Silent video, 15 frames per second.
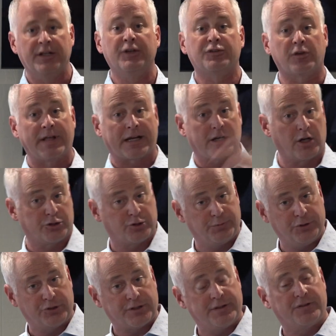so that
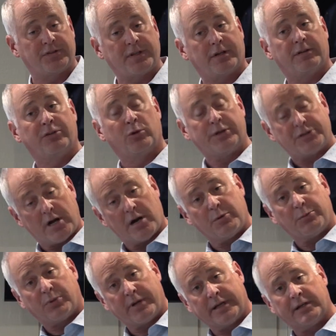contribution, instead of the
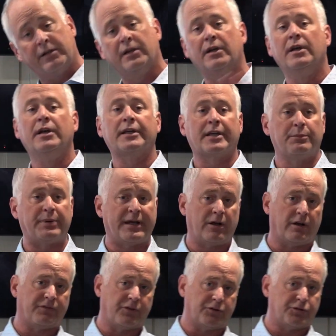retirement plan, can pay
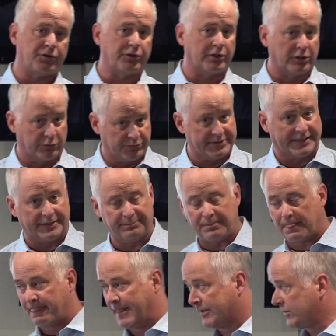off their student loan debt.
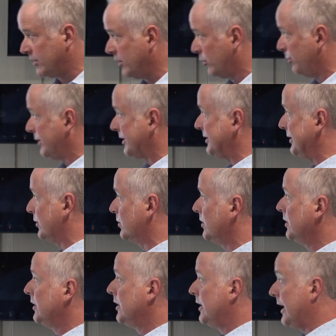That's another big deal,
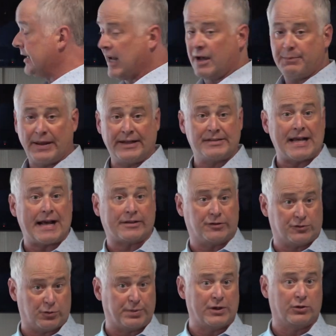and not pay taxes
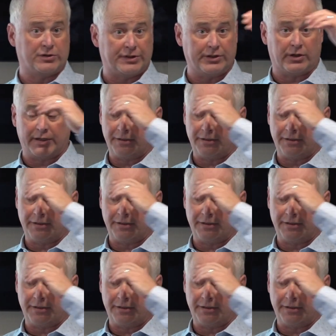or penalty on